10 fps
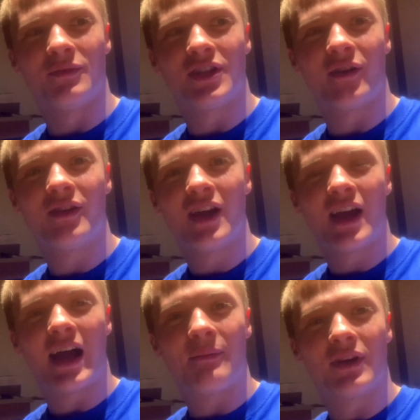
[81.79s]
So
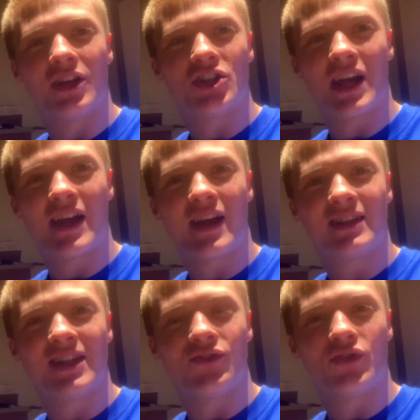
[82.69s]
I'm going to share
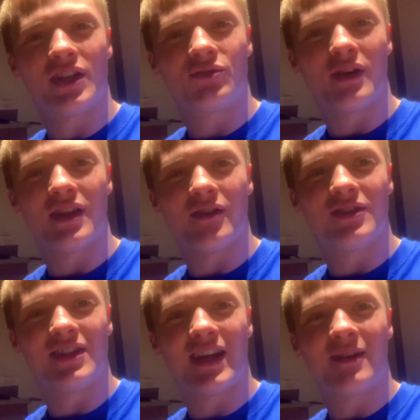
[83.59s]
that interest with you
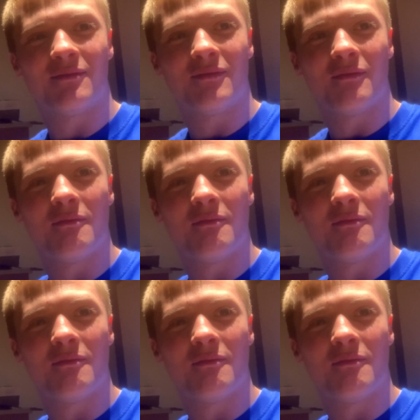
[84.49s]
today and